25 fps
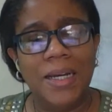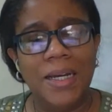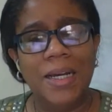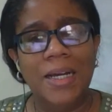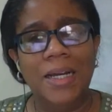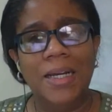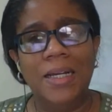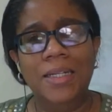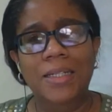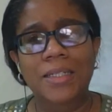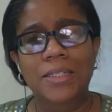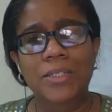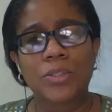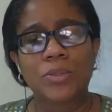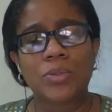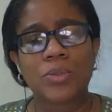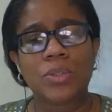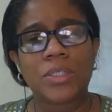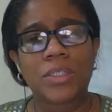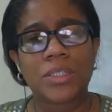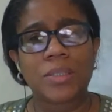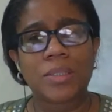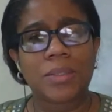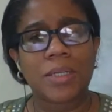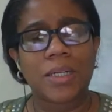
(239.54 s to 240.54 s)
And it
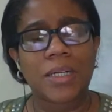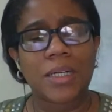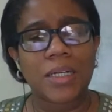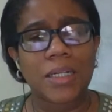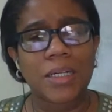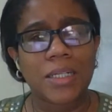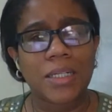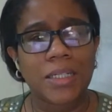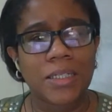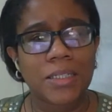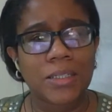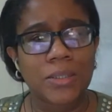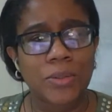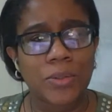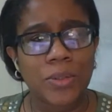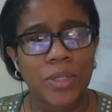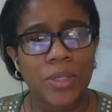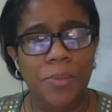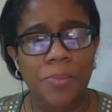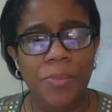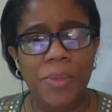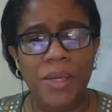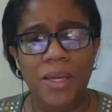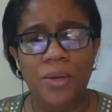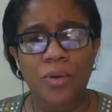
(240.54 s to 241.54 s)
used to
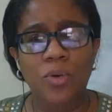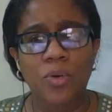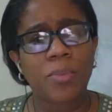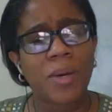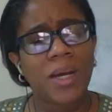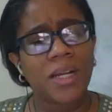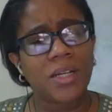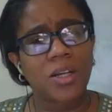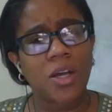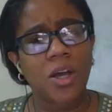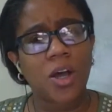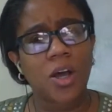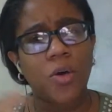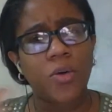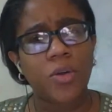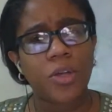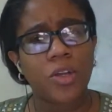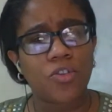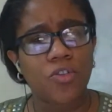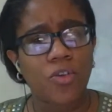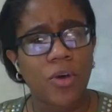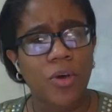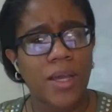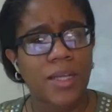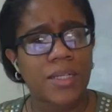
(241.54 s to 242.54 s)
annoy me. And no matter how you
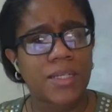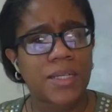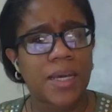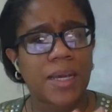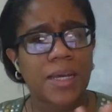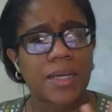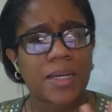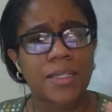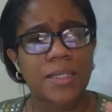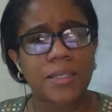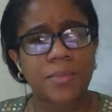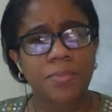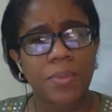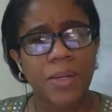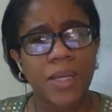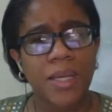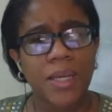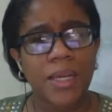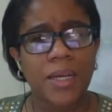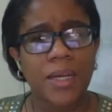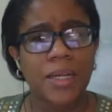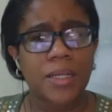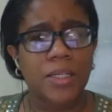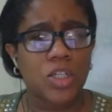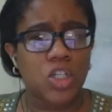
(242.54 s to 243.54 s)
try to
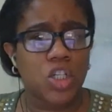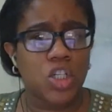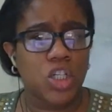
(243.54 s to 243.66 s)
explain and